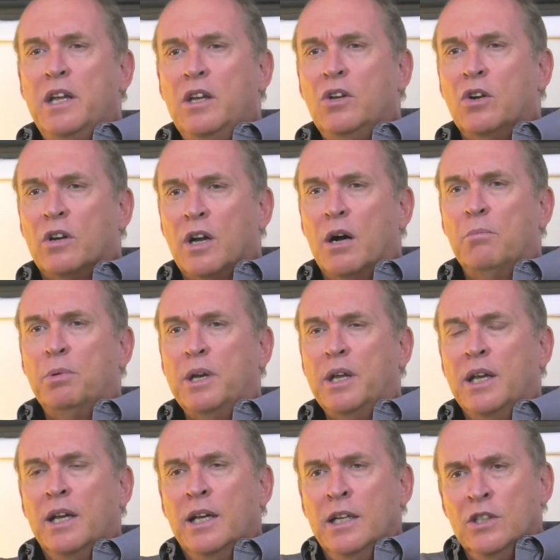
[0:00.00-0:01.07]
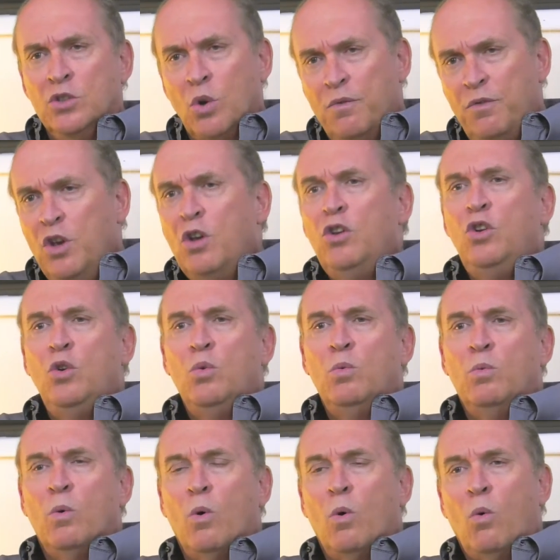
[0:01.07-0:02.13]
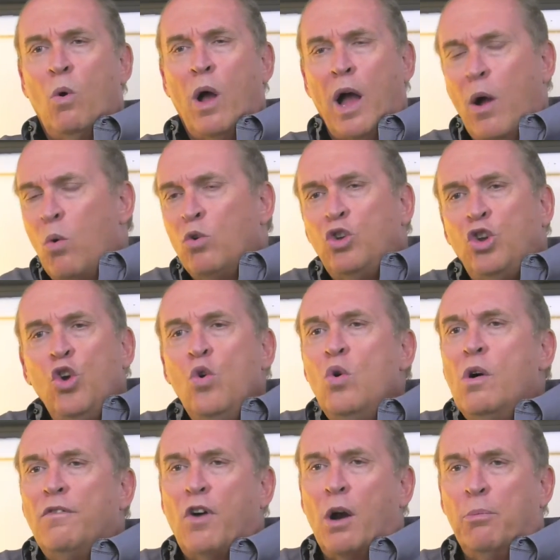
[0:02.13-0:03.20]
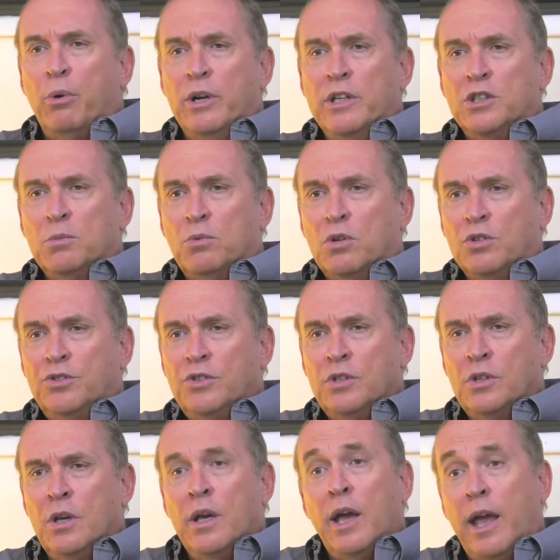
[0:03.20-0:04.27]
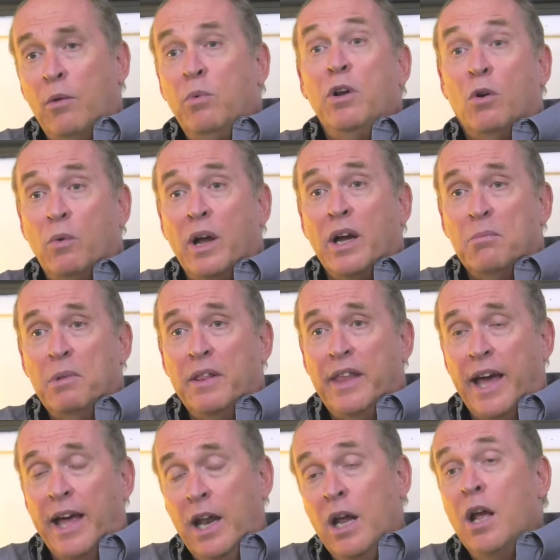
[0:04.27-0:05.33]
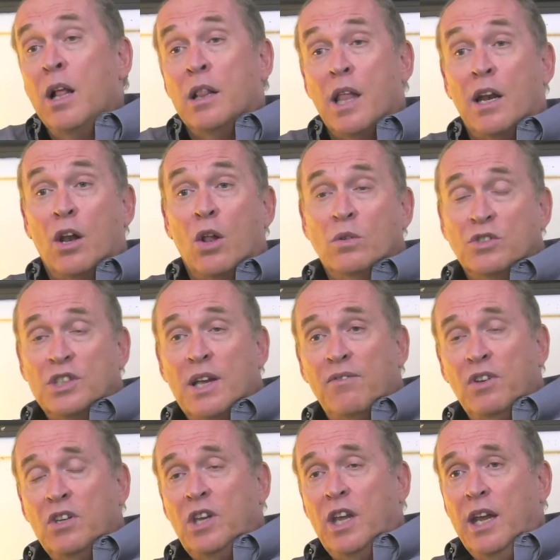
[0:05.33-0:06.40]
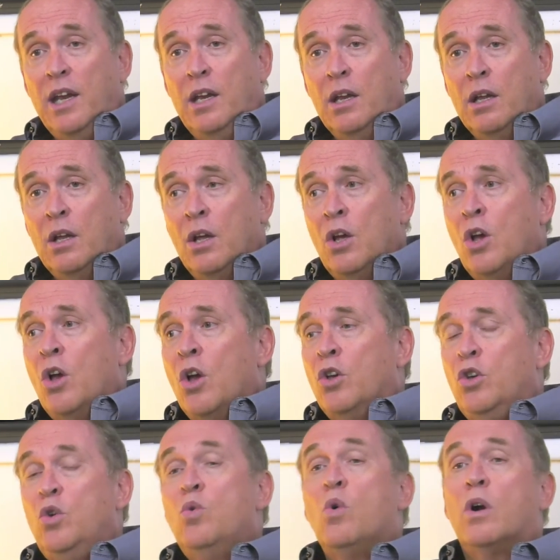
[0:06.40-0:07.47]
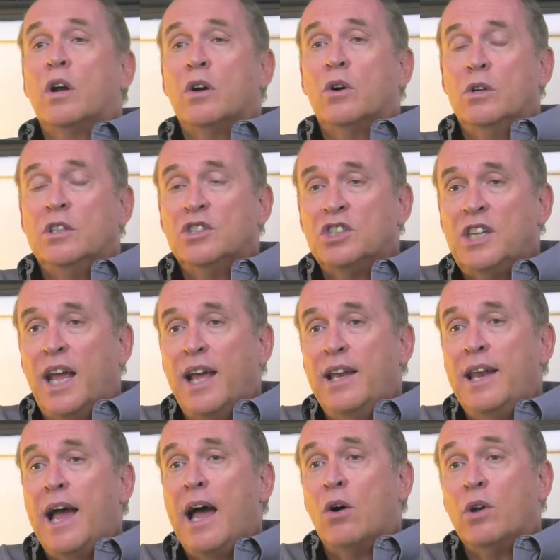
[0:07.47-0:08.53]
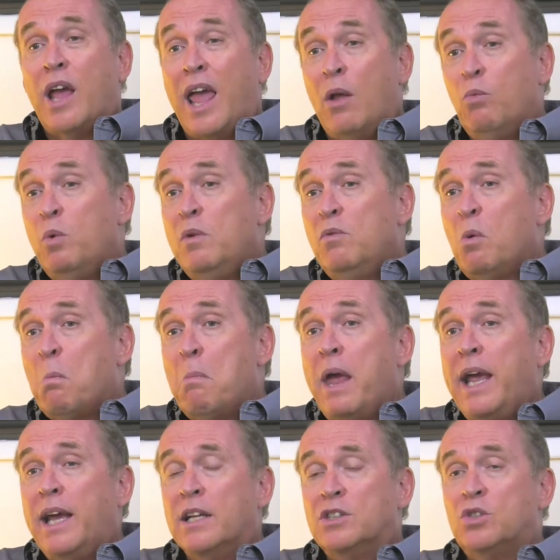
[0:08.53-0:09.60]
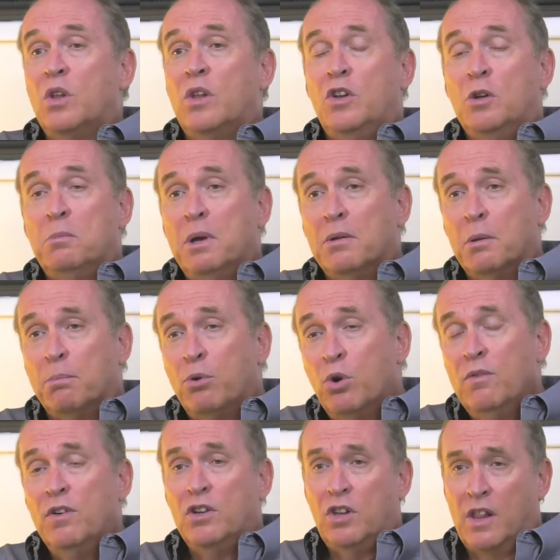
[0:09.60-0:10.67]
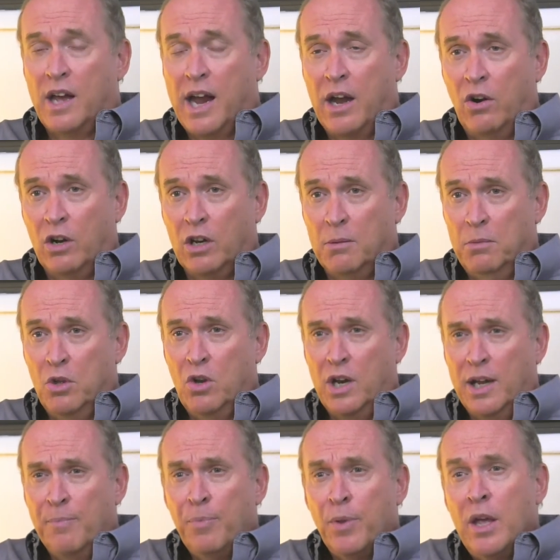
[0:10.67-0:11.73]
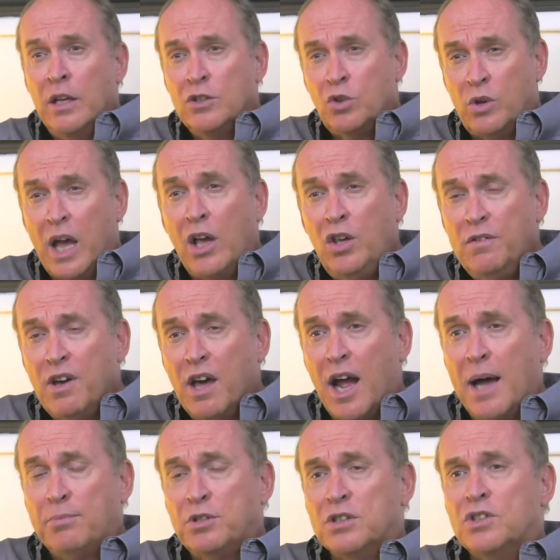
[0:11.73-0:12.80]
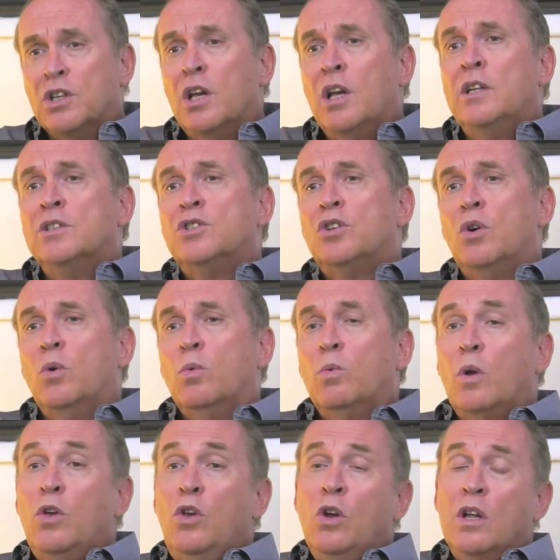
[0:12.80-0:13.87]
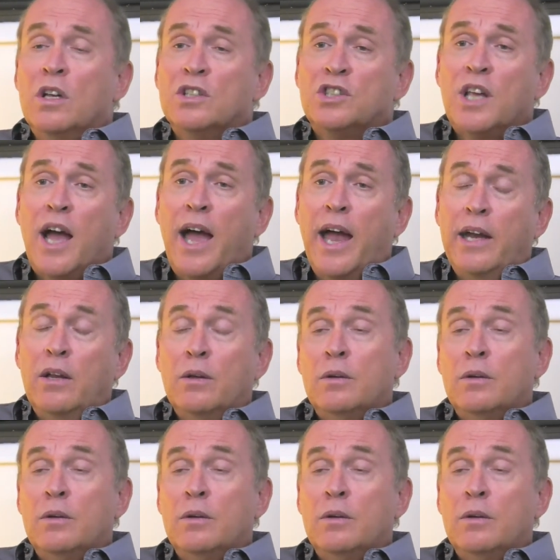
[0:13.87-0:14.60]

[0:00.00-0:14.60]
in your company. So if you can do 2 of our principles, and we don't recommend that, let alone 17, you are going to stand out, and we will make it so that you'll be able to prove it to the hiring community. So now you've got options. So you can decide,